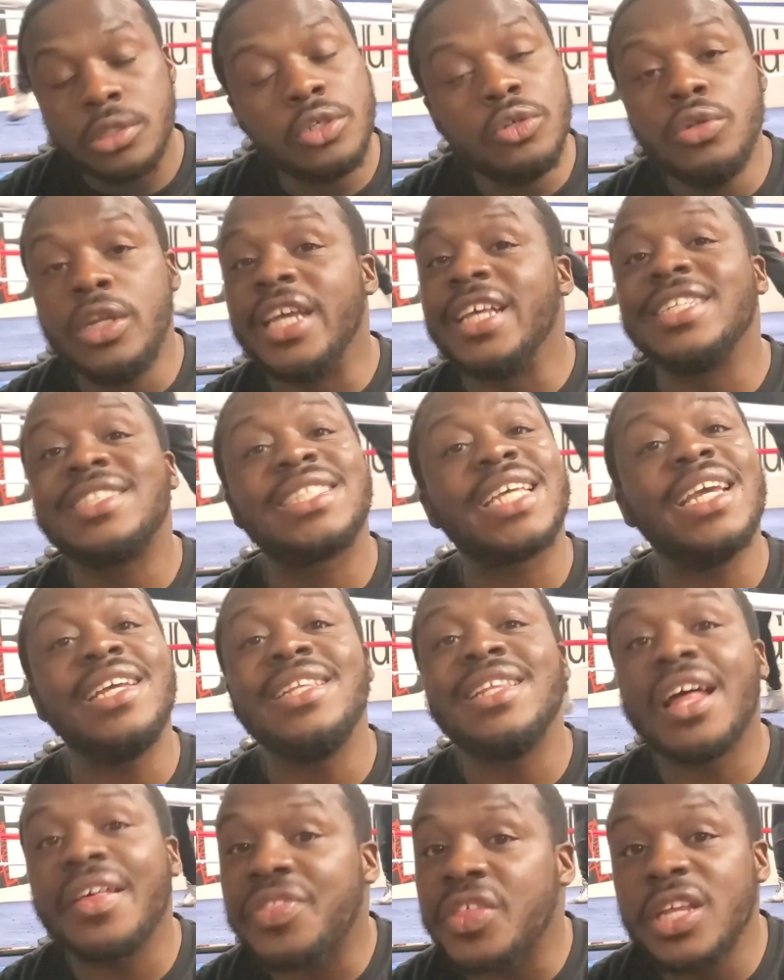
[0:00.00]
You didn't say
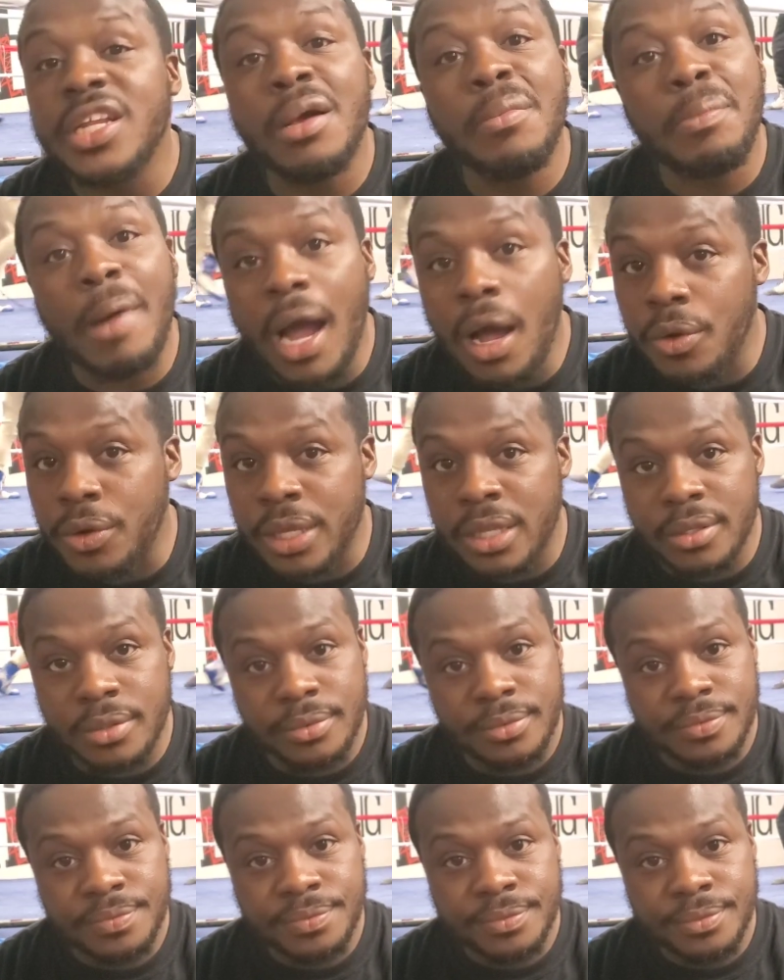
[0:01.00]
nothing about it.
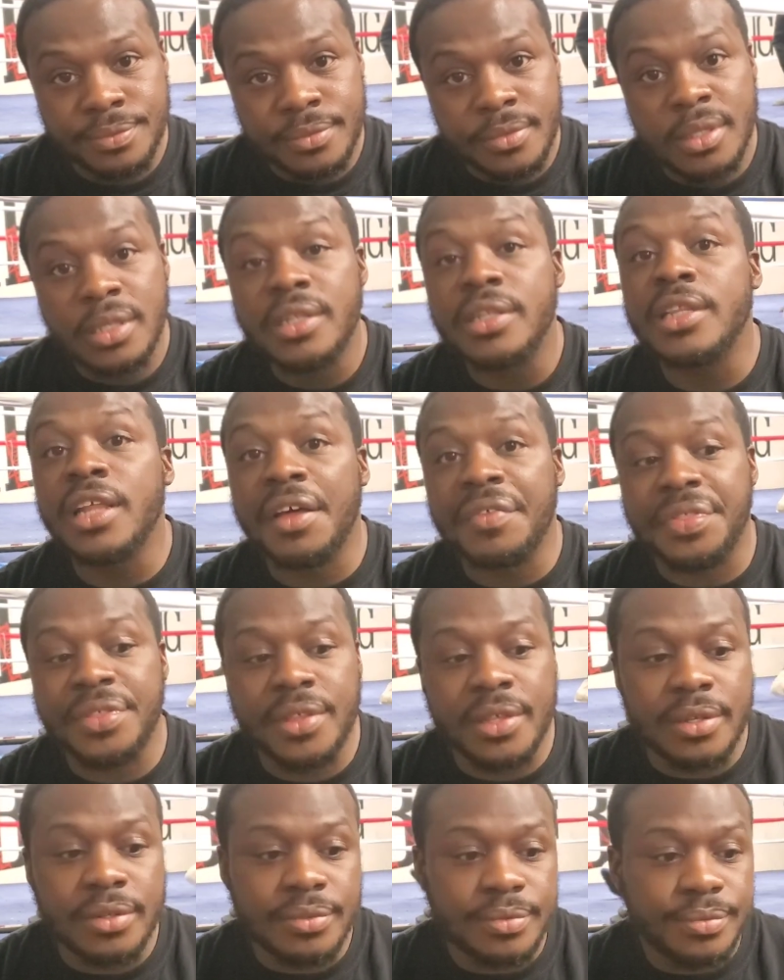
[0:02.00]
Nothing.